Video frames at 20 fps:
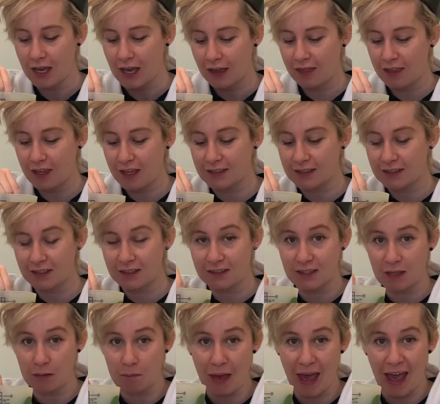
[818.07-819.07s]
This is
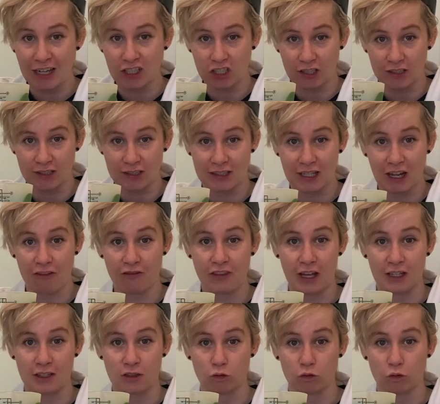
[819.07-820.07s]
the magic stuff
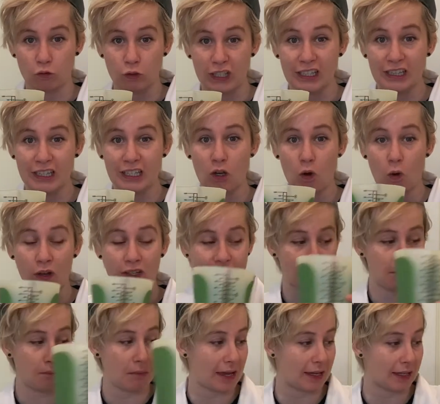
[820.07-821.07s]
that's really going
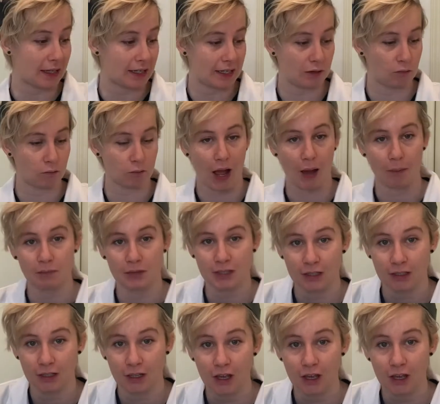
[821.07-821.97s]
to make it erupt.